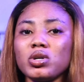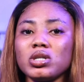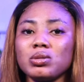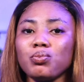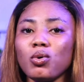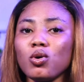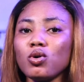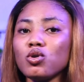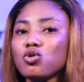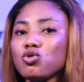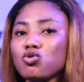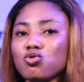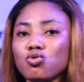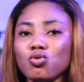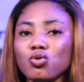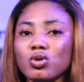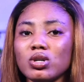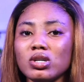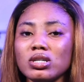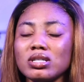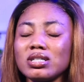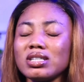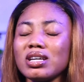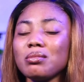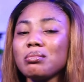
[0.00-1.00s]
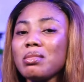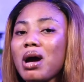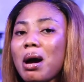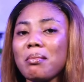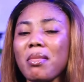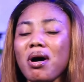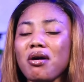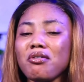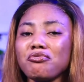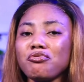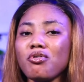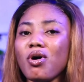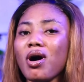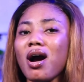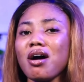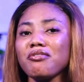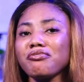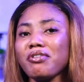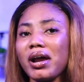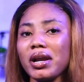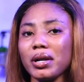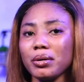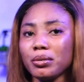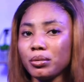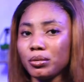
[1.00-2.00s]
respond to. In some amount for a
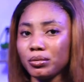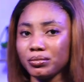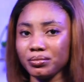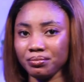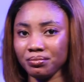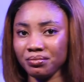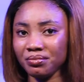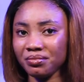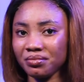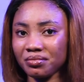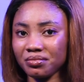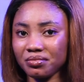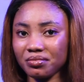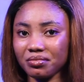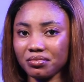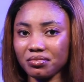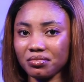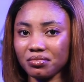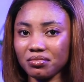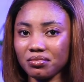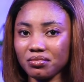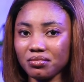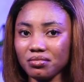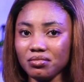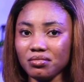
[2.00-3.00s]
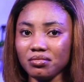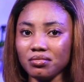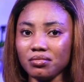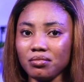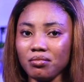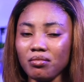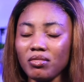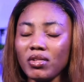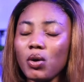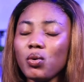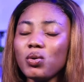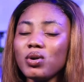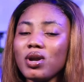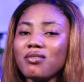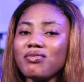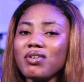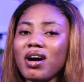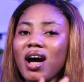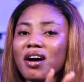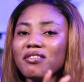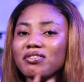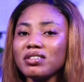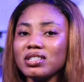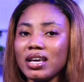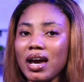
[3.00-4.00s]
fan. He will never
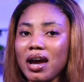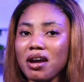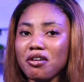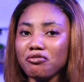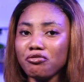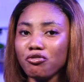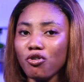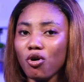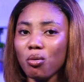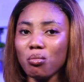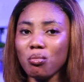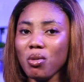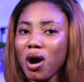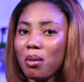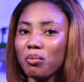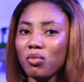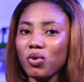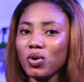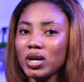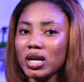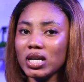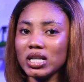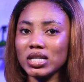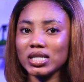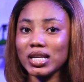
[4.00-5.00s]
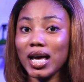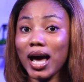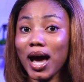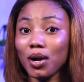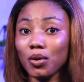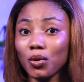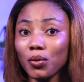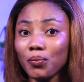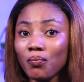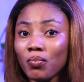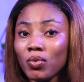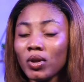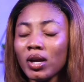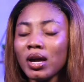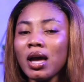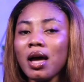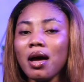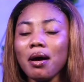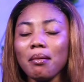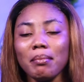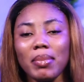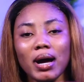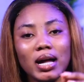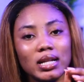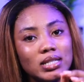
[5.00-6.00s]
have time for more and more yes, sir.
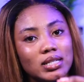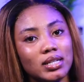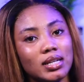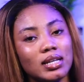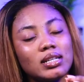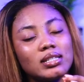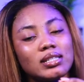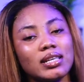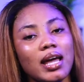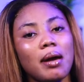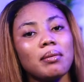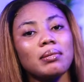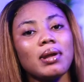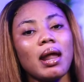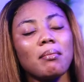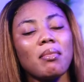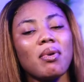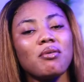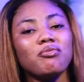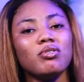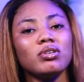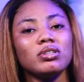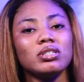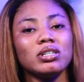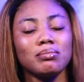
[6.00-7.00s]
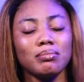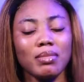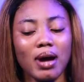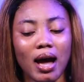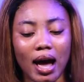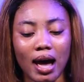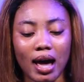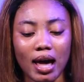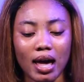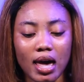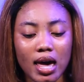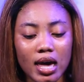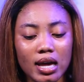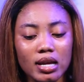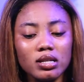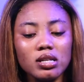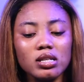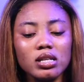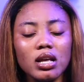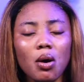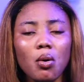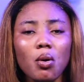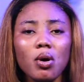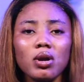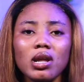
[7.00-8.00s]
But this time, now my foot, ma. Hey, this
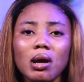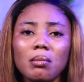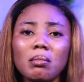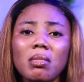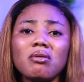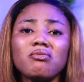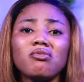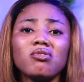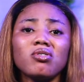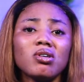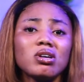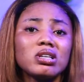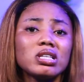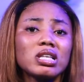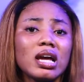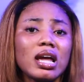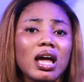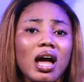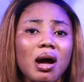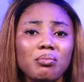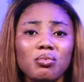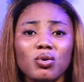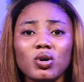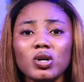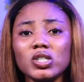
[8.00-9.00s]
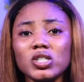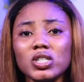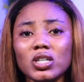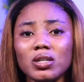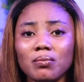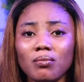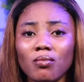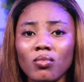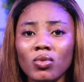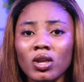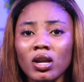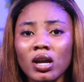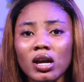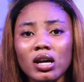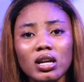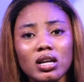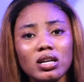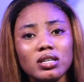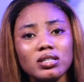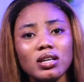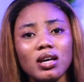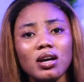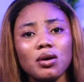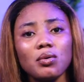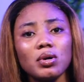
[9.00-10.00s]
is how I'm even not saying I'm washing. And
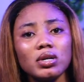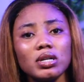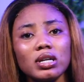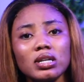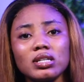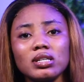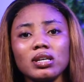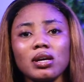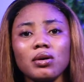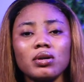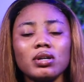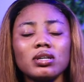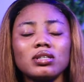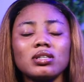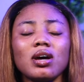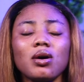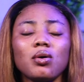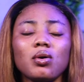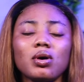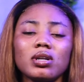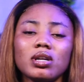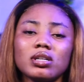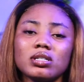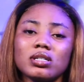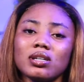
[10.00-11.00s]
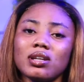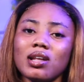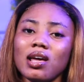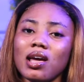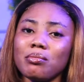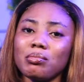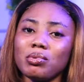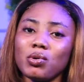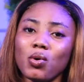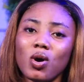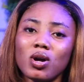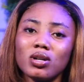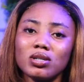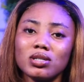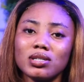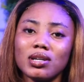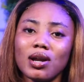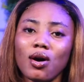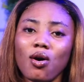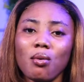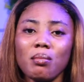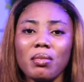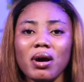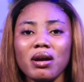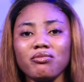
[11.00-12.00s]
as I'm going to say, I'm going to say, baby, on
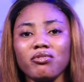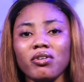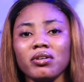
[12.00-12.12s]
snow, how my